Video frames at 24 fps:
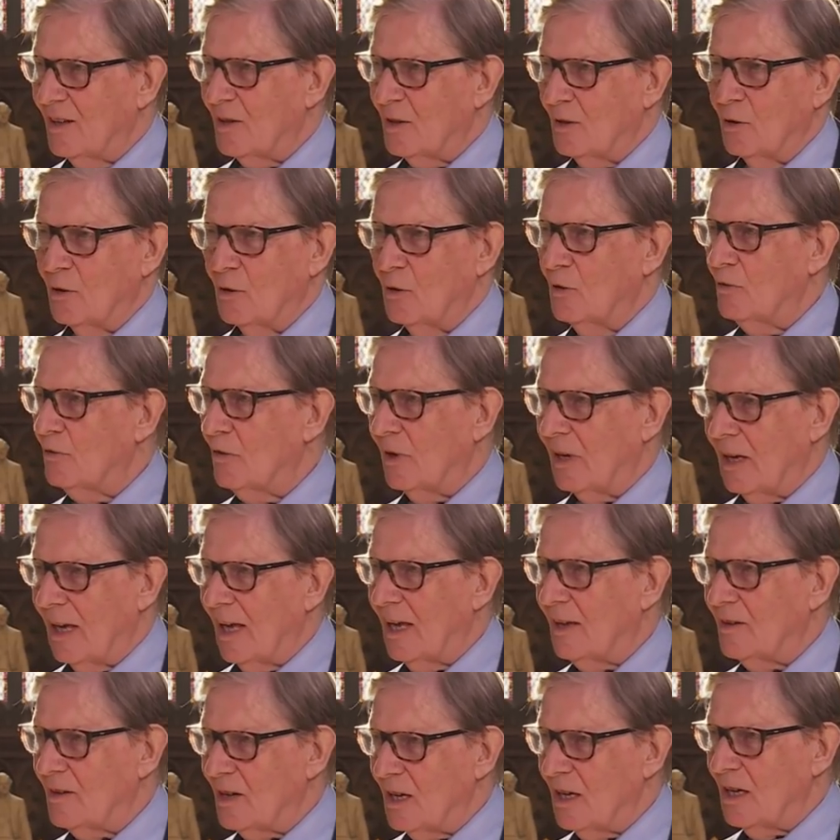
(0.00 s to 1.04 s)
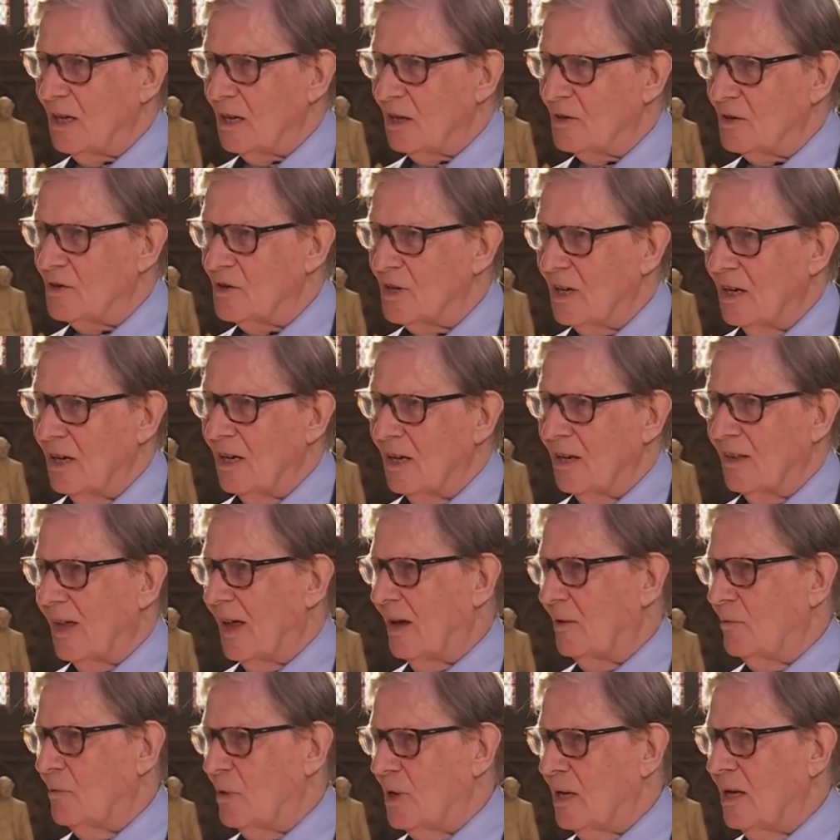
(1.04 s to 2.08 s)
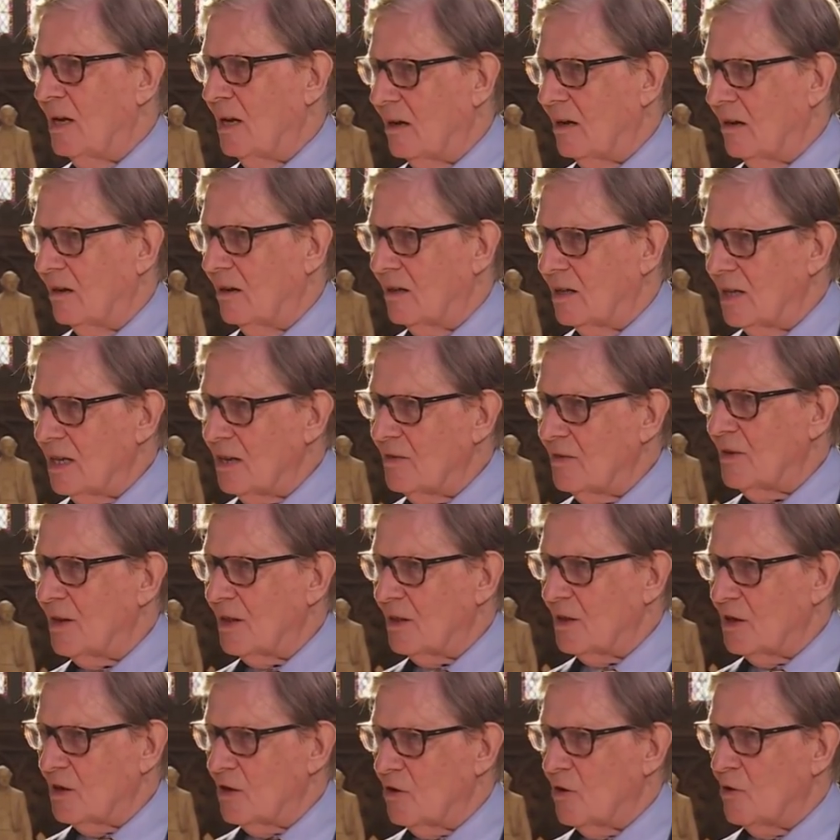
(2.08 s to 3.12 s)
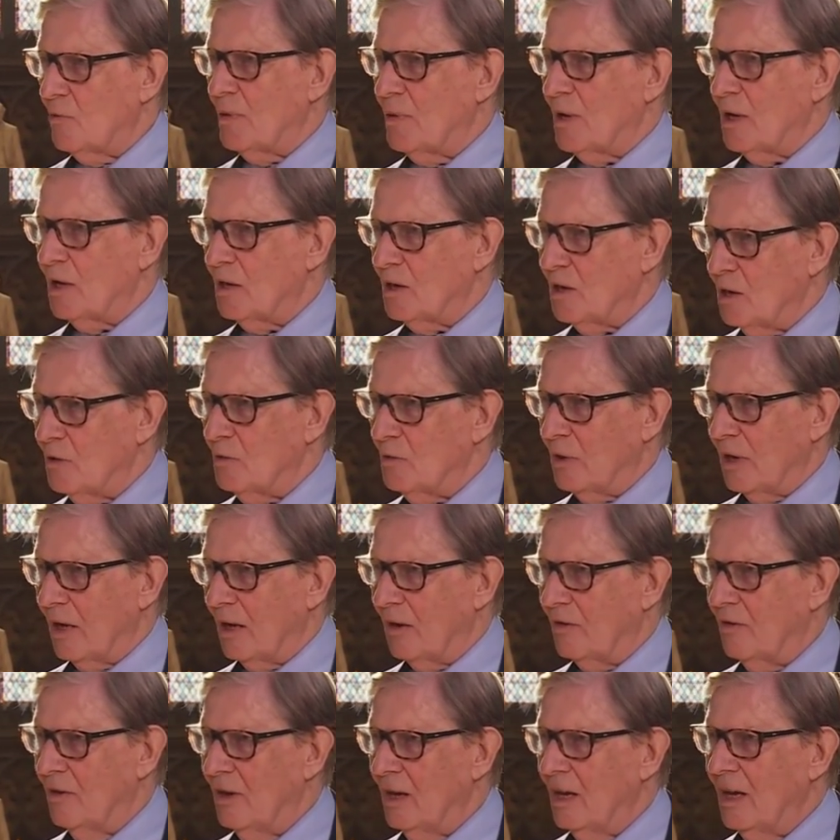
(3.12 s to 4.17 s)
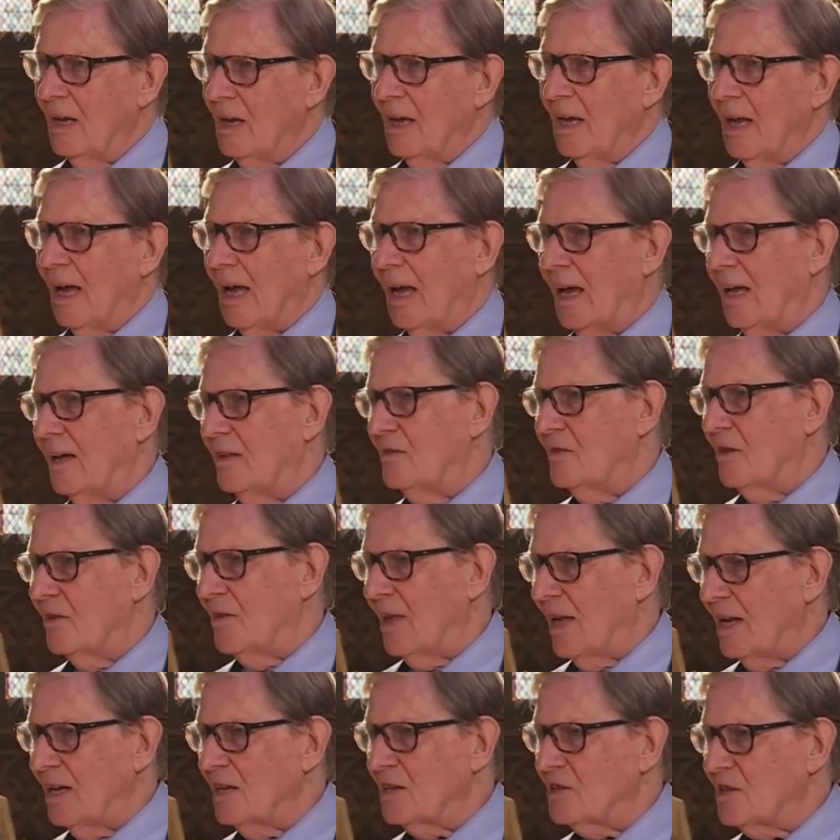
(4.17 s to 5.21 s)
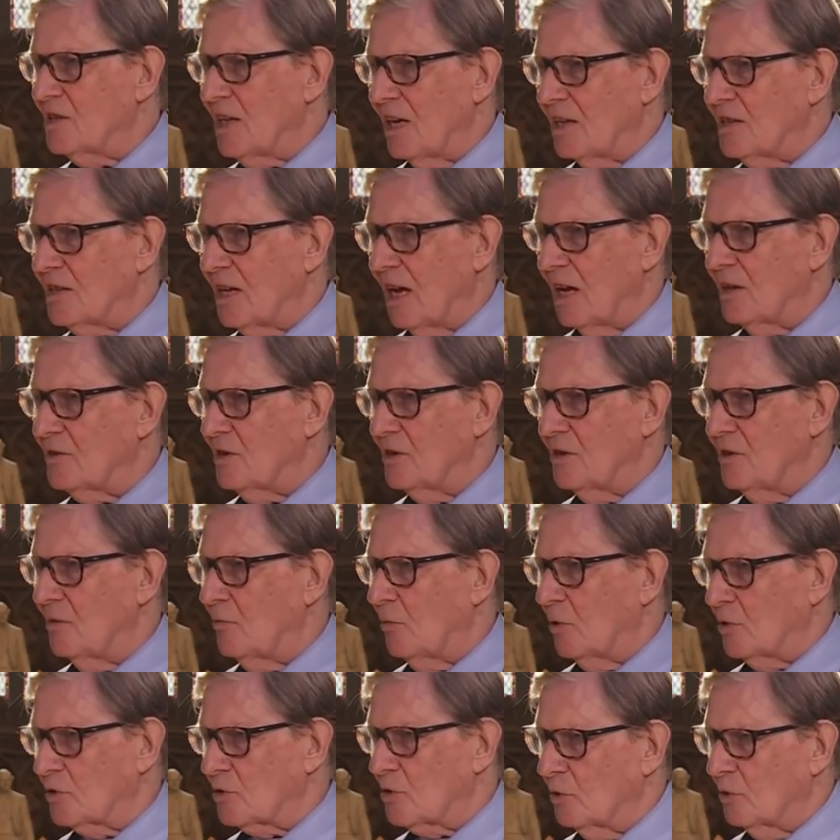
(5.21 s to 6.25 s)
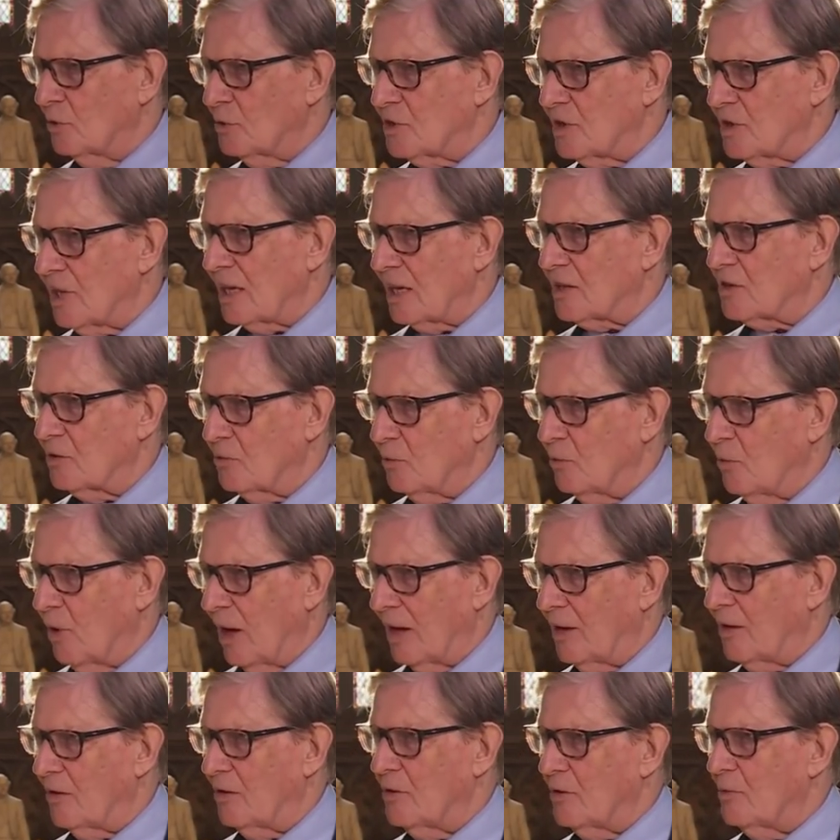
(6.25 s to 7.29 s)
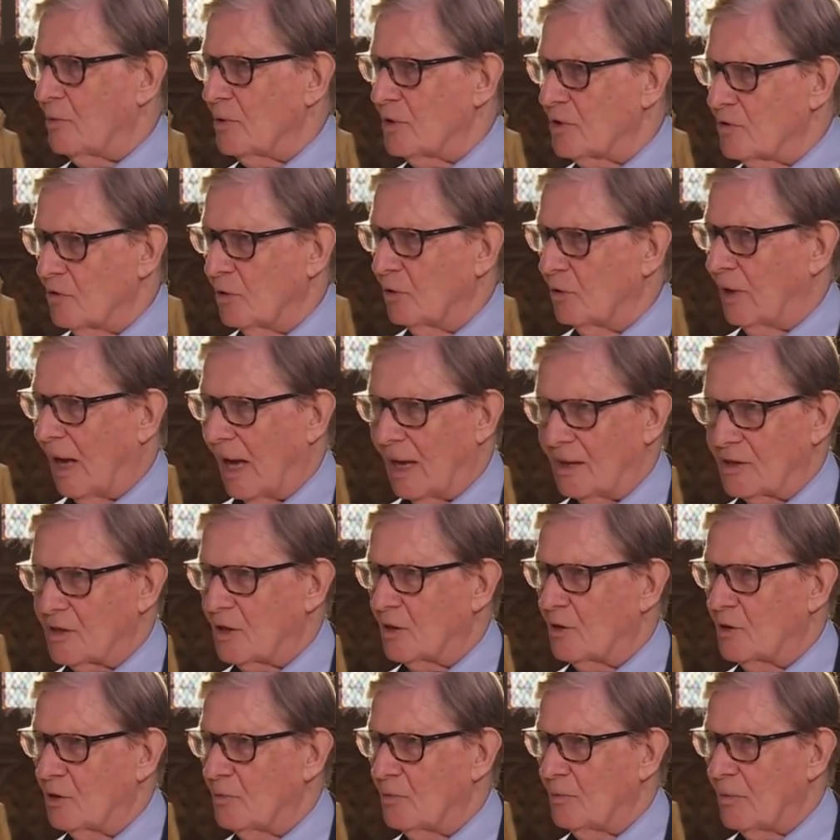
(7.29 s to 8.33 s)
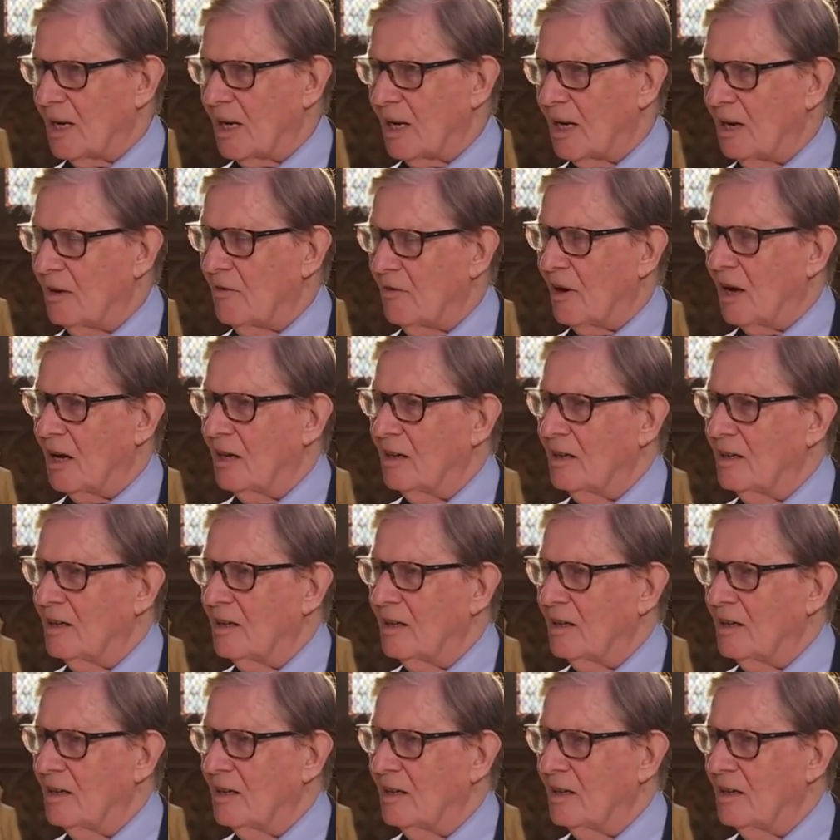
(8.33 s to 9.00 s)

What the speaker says: The law of the land is that we are leaving the European Union, and that is set out in what's called Section 1 of the Withdrawal Act. It couldn't be clearer.